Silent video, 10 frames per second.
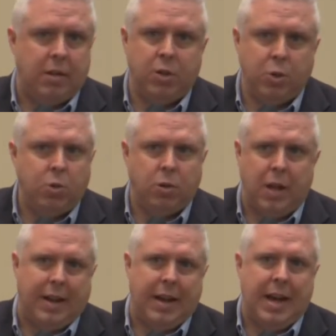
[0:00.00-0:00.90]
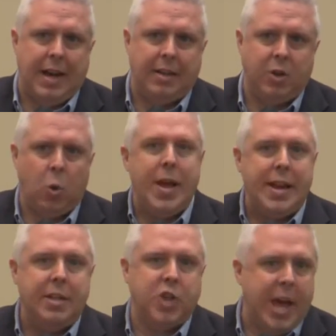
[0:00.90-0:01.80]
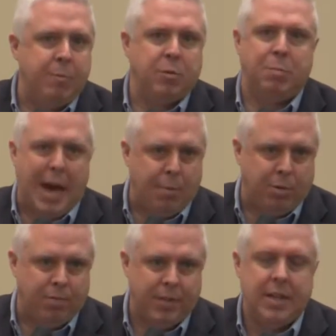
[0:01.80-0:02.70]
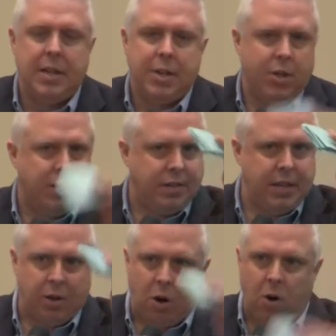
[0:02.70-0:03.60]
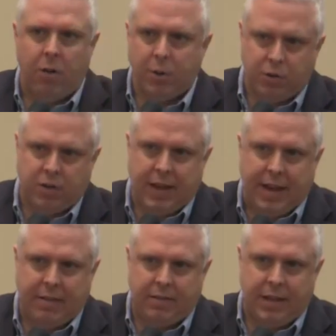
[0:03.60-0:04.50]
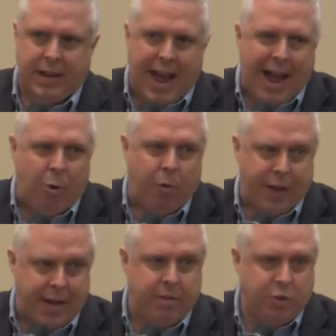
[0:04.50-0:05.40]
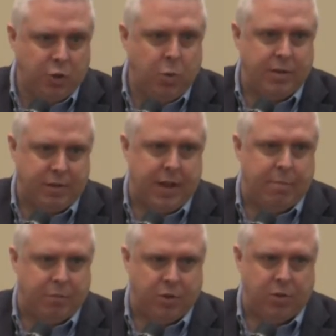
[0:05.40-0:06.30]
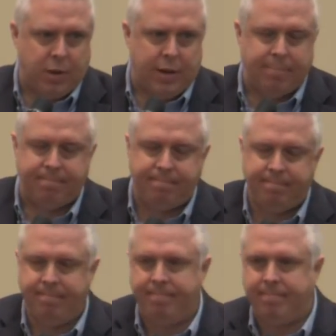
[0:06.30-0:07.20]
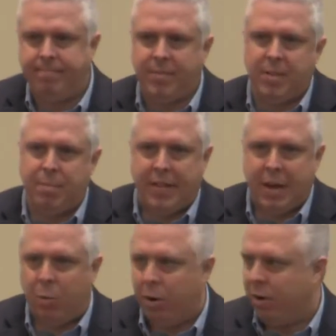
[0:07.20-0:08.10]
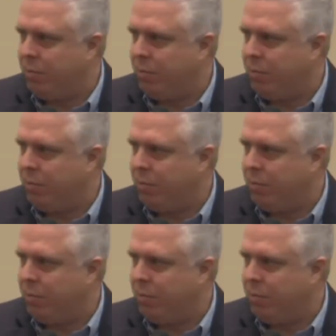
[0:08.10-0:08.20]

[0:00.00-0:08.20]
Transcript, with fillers: Google online Queen James Bible. You're going to see all of those texts and how they twist them to um, make that work.